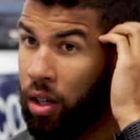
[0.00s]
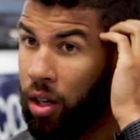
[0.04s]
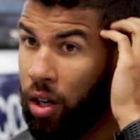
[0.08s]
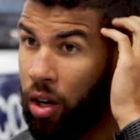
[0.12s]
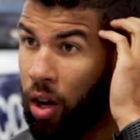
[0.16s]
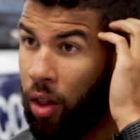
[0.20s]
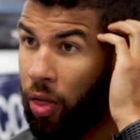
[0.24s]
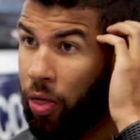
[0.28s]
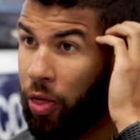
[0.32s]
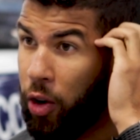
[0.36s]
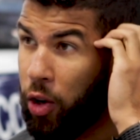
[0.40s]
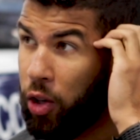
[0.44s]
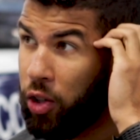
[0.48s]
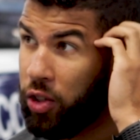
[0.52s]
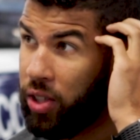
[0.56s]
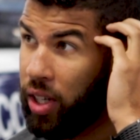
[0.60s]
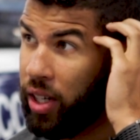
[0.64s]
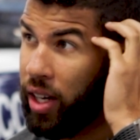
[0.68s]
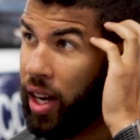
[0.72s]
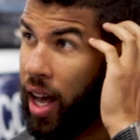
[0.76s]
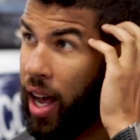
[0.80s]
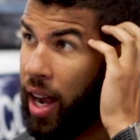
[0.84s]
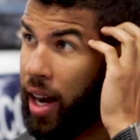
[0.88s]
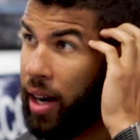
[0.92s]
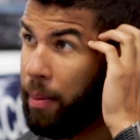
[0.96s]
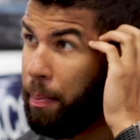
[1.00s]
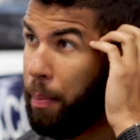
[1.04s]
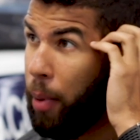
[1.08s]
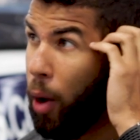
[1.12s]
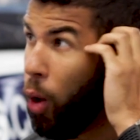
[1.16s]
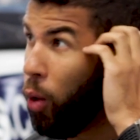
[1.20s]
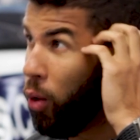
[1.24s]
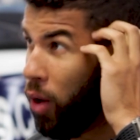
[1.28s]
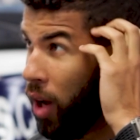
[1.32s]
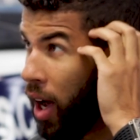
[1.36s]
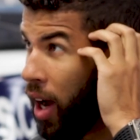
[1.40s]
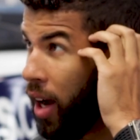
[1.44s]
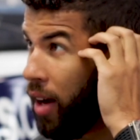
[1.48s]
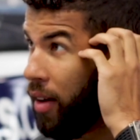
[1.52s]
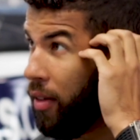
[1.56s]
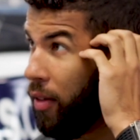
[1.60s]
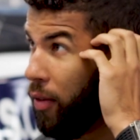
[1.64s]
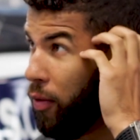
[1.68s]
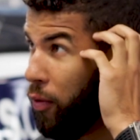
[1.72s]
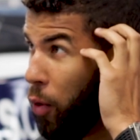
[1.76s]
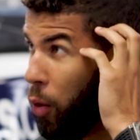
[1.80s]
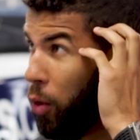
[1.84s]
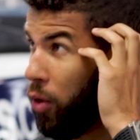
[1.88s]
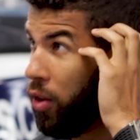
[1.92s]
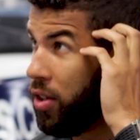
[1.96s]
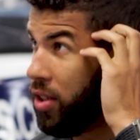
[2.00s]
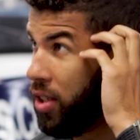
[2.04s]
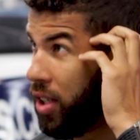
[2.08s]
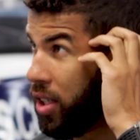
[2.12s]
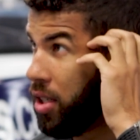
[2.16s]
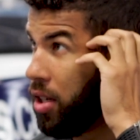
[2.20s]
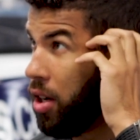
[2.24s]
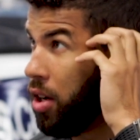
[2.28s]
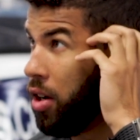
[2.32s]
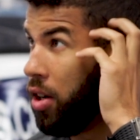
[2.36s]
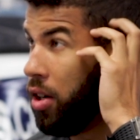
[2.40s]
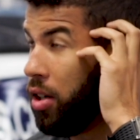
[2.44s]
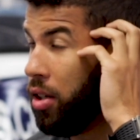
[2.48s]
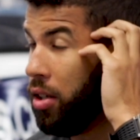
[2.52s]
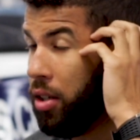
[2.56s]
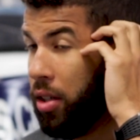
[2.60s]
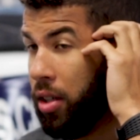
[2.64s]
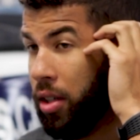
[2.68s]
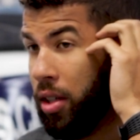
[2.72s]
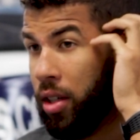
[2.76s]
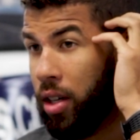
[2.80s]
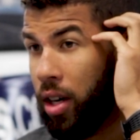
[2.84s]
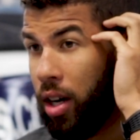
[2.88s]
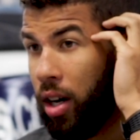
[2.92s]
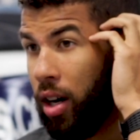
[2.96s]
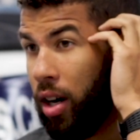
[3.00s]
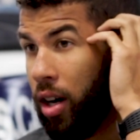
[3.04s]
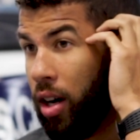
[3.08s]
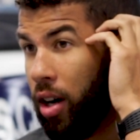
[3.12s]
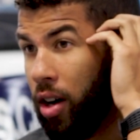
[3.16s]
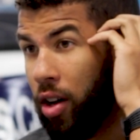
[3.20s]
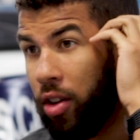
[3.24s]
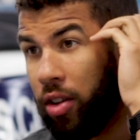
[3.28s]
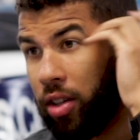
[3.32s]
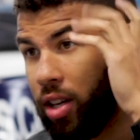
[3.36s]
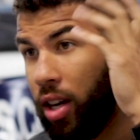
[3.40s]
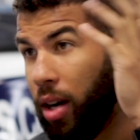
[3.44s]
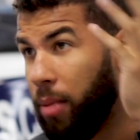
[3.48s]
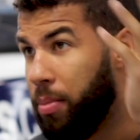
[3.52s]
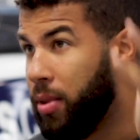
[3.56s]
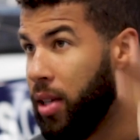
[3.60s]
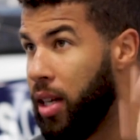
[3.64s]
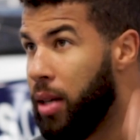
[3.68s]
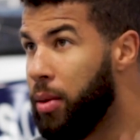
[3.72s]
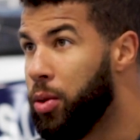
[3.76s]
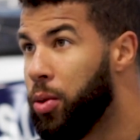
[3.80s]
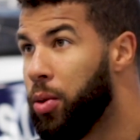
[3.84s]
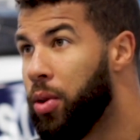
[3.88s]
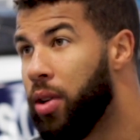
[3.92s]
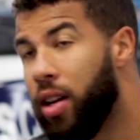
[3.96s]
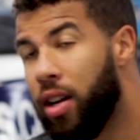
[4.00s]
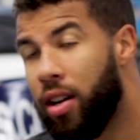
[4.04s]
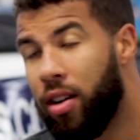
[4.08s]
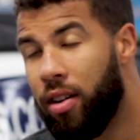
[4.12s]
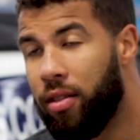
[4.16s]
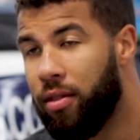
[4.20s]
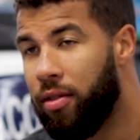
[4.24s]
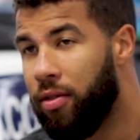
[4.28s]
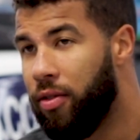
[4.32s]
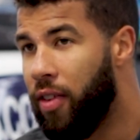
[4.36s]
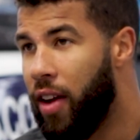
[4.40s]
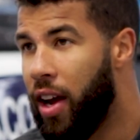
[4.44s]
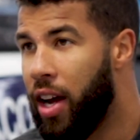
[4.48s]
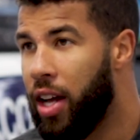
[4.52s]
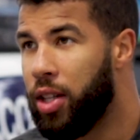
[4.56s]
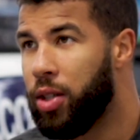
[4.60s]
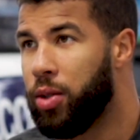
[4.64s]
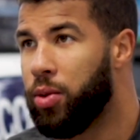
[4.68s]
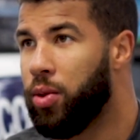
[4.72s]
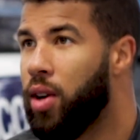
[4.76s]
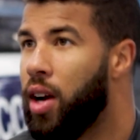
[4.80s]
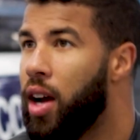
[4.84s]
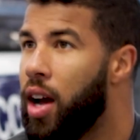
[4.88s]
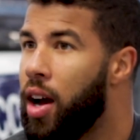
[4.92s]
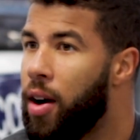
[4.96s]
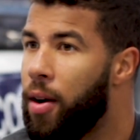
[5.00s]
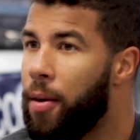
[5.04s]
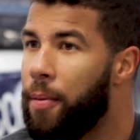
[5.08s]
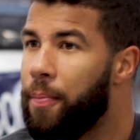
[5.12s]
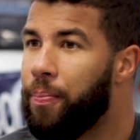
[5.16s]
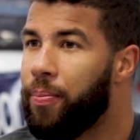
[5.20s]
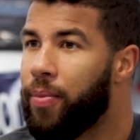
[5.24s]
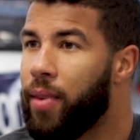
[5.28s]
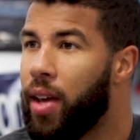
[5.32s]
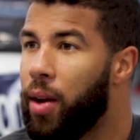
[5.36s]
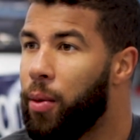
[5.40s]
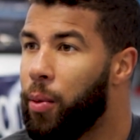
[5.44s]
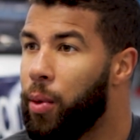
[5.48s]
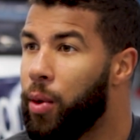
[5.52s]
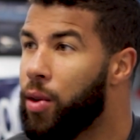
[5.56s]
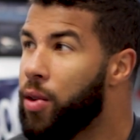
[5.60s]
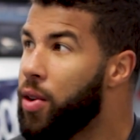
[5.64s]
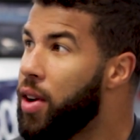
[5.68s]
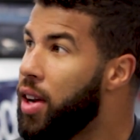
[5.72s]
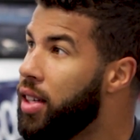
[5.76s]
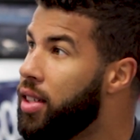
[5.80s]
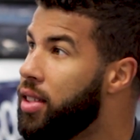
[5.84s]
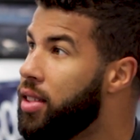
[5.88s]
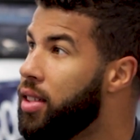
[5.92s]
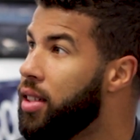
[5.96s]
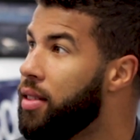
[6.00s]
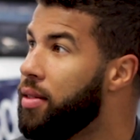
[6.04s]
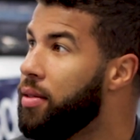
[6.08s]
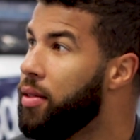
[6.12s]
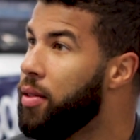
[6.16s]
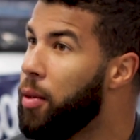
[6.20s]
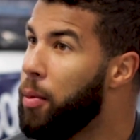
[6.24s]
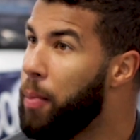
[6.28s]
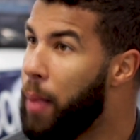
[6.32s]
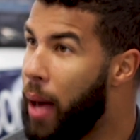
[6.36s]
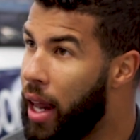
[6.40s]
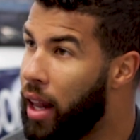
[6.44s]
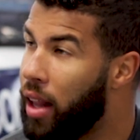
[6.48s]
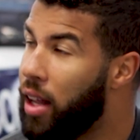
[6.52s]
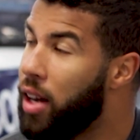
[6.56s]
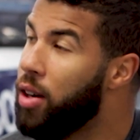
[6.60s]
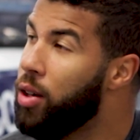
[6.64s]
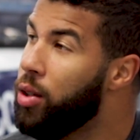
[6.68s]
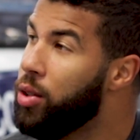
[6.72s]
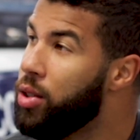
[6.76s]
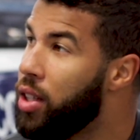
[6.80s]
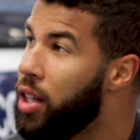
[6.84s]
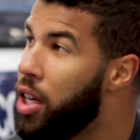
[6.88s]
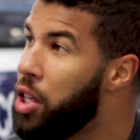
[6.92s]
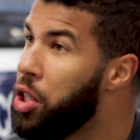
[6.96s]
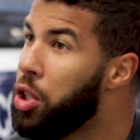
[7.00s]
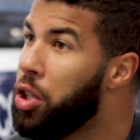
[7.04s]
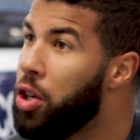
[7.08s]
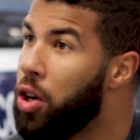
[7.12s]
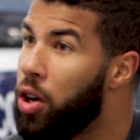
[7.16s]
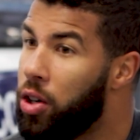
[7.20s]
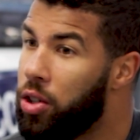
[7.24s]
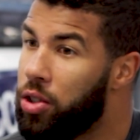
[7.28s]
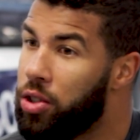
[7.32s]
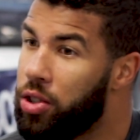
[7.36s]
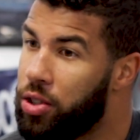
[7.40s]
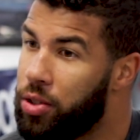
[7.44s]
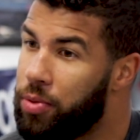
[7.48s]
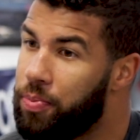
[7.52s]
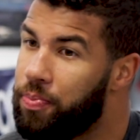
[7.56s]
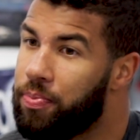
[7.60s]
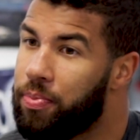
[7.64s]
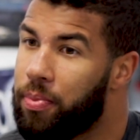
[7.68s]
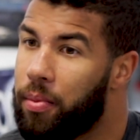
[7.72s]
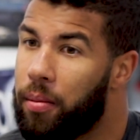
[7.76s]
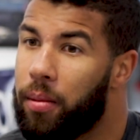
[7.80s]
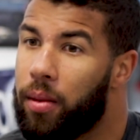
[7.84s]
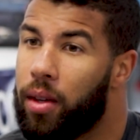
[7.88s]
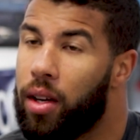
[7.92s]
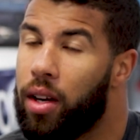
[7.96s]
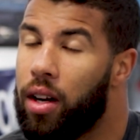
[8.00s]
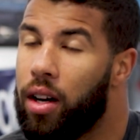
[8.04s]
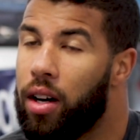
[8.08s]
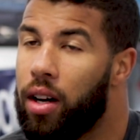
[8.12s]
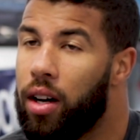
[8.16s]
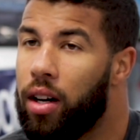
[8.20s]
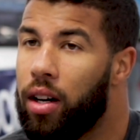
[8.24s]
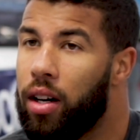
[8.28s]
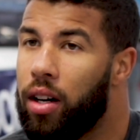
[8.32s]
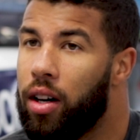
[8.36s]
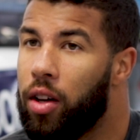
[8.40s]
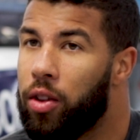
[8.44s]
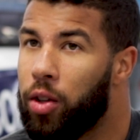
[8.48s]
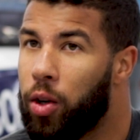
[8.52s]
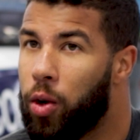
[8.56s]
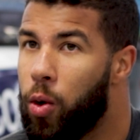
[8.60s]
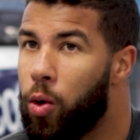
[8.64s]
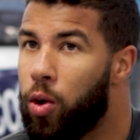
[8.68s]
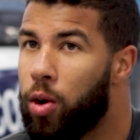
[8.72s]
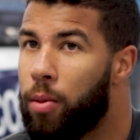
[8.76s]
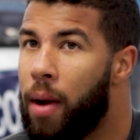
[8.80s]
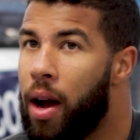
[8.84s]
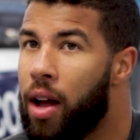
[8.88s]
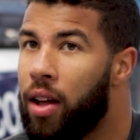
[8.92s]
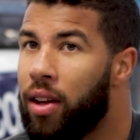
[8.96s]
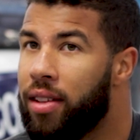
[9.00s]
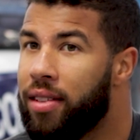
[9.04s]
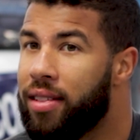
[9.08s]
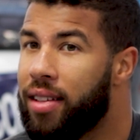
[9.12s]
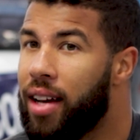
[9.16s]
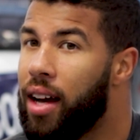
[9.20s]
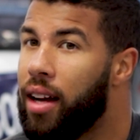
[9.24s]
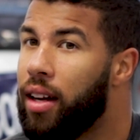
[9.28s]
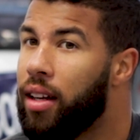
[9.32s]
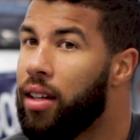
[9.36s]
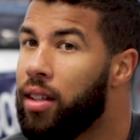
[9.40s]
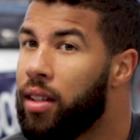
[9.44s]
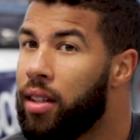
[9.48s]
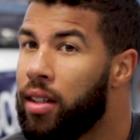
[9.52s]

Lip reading: on Thursday night, pole night for the 600. All the Cup teams were there, fans were out, and we were racing Bandoleros and Legend cars on the quarter-mile inside.